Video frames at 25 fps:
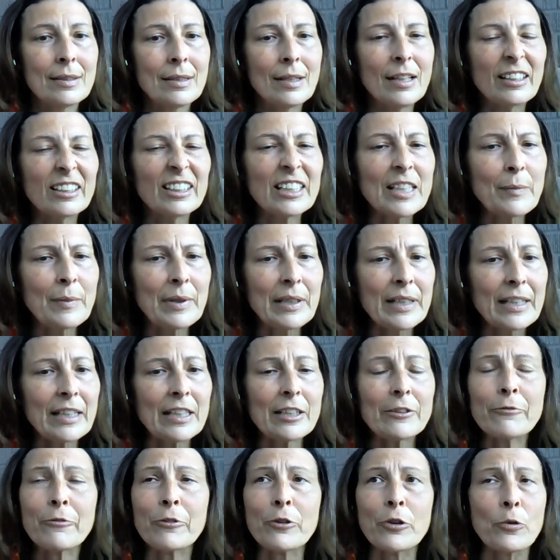Eliminate
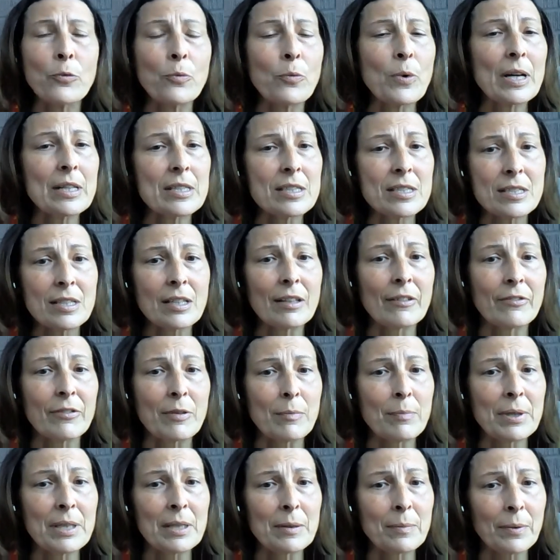it for the rest of the
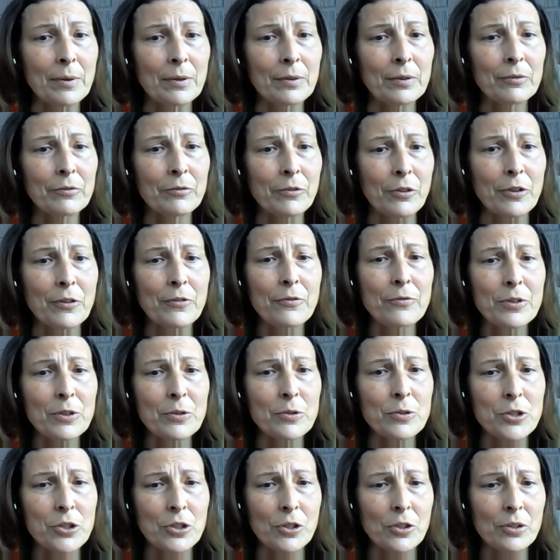people, for the
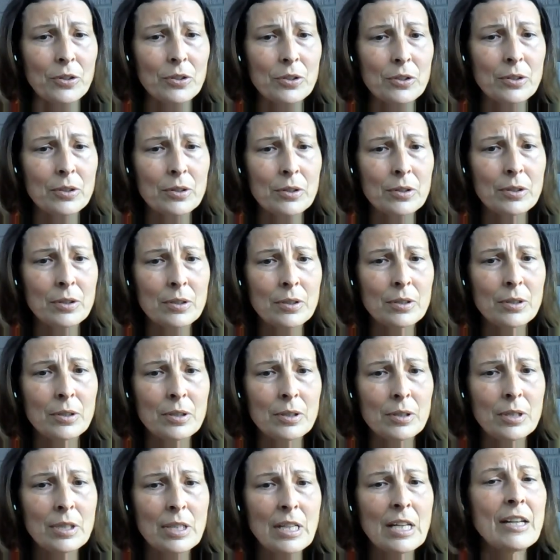future.
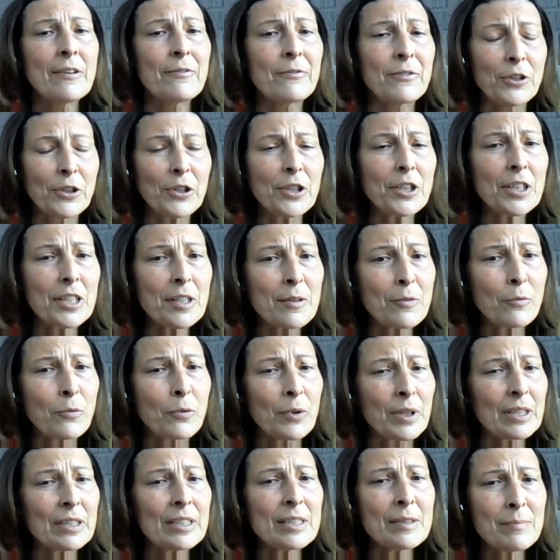If you're going to
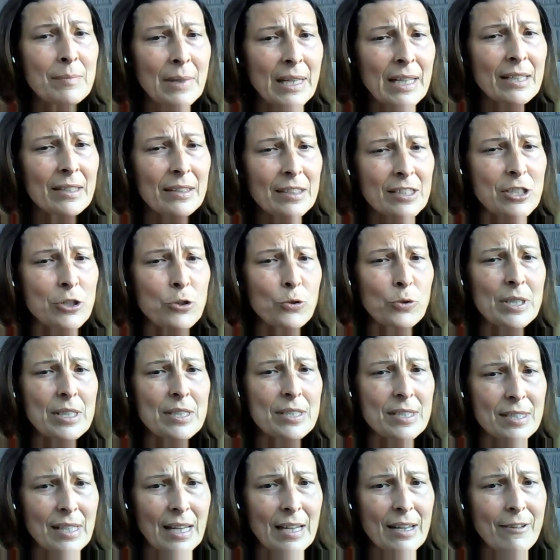really make the
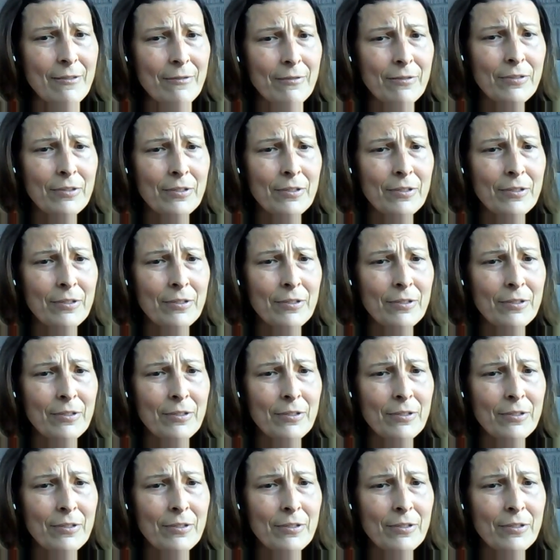streets safe,